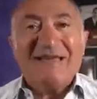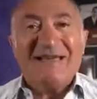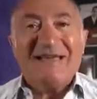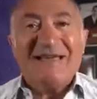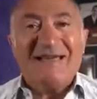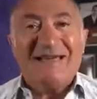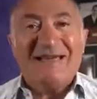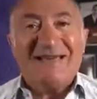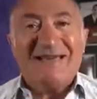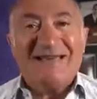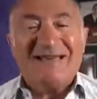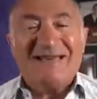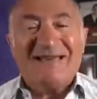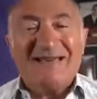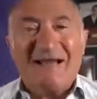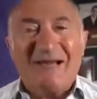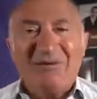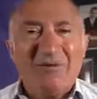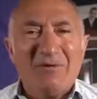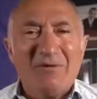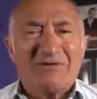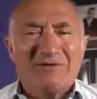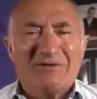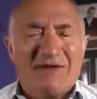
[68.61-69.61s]
And
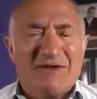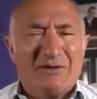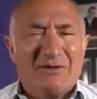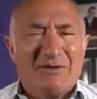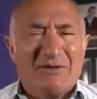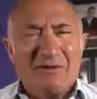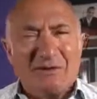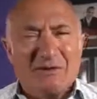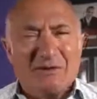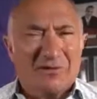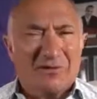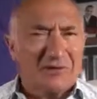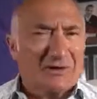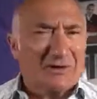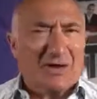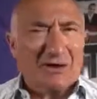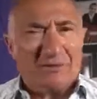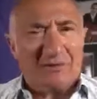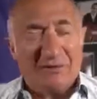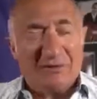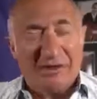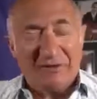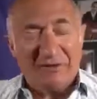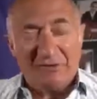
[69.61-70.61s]
I'm not saying like lose it, go
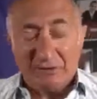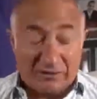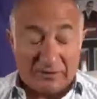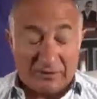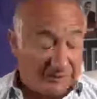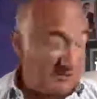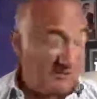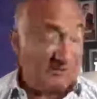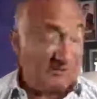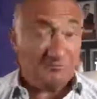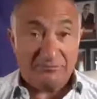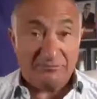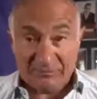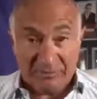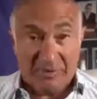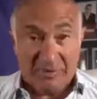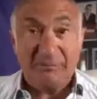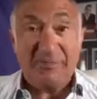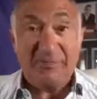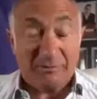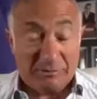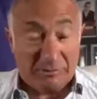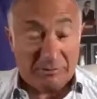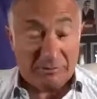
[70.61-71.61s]
crazy. Actually, some
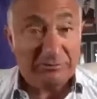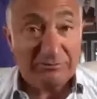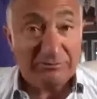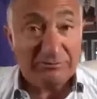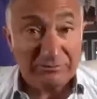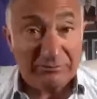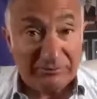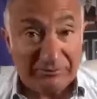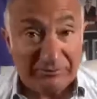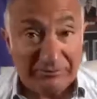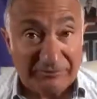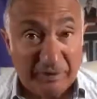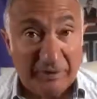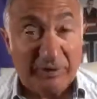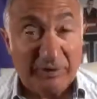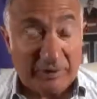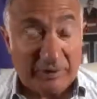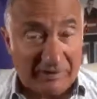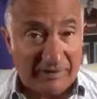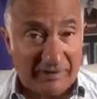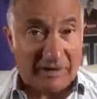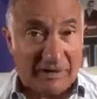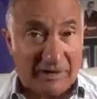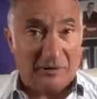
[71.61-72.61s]
people feel like
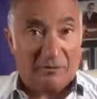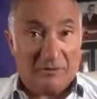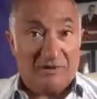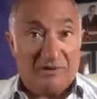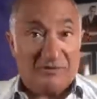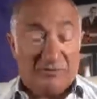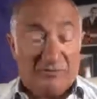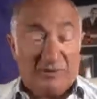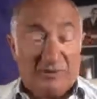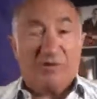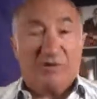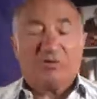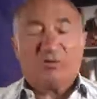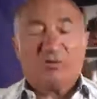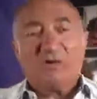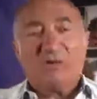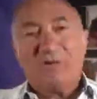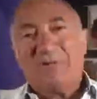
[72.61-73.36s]
they're going crazy, to be honest with you.